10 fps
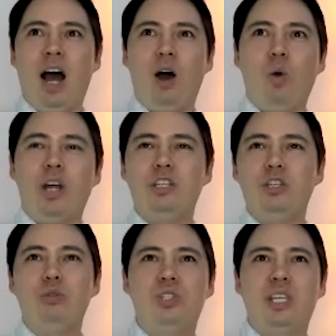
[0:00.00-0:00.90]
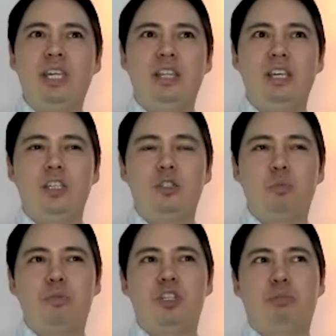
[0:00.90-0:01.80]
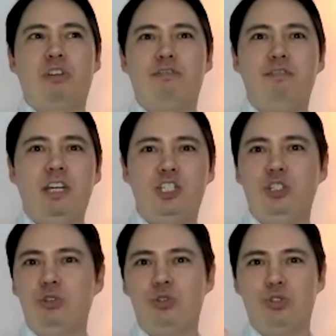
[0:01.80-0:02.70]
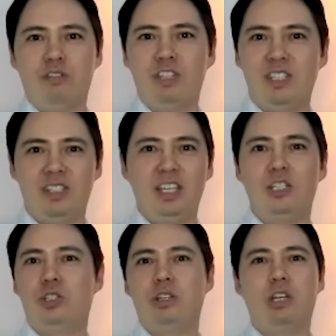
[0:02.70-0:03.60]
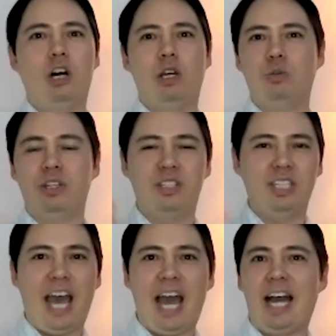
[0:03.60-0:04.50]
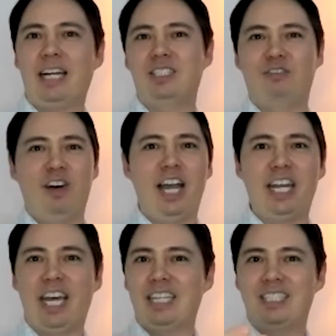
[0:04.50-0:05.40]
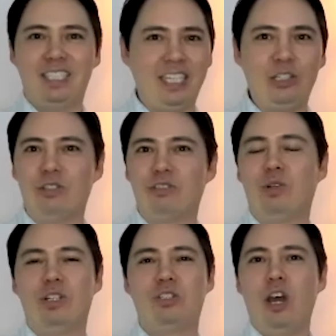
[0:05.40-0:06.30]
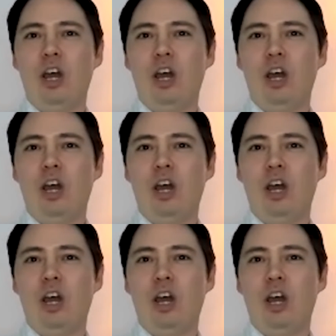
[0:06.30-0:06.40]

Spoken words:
where do you see this professional services industry going with tax, finance, legal, of course?